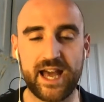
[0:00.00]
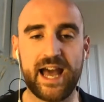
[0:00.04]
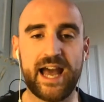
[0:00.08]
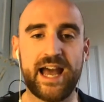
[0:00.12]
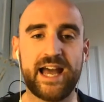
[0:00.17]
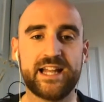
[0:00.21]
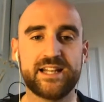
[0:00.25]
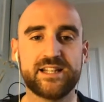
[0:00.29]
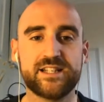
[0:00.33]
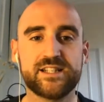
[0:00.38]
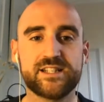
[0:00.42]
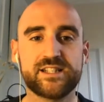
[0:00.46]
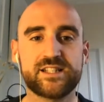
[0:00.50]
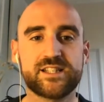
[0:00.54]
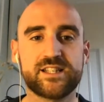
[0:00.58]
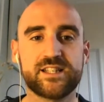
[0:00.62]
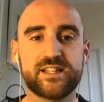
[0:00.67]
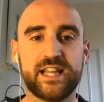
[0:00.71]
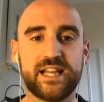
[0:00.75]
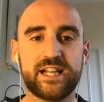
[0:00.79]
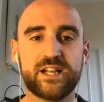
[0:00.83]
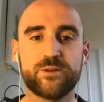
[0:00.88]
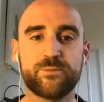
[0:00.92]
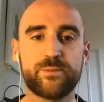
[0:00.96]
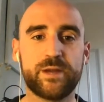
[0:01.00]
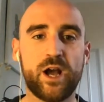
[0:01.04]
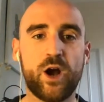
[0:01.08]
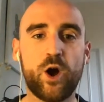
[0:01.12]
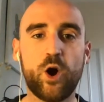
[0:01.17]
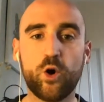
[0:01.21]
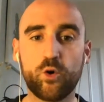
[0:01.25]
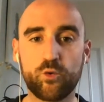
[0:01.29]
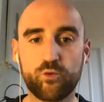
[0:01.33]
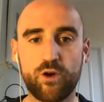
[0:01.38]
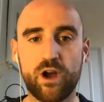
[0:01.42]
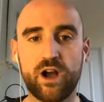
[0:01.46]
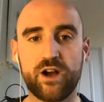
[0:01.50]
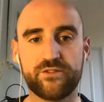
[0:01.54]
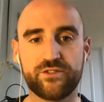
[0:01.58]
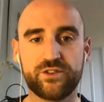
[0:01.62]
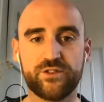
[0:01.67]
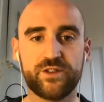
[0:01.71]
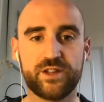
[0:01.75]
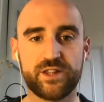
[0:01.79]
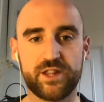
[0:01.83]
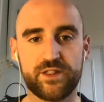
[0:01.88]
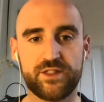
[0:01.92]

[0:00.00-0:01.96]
and there could be a whole raft of other